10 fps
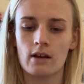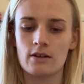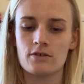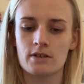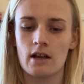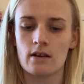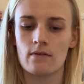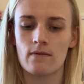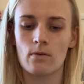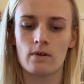I just kind
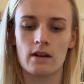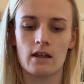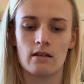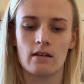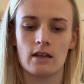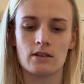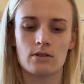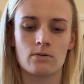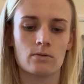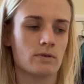of folded it into
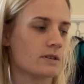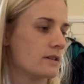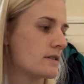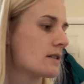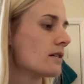quarters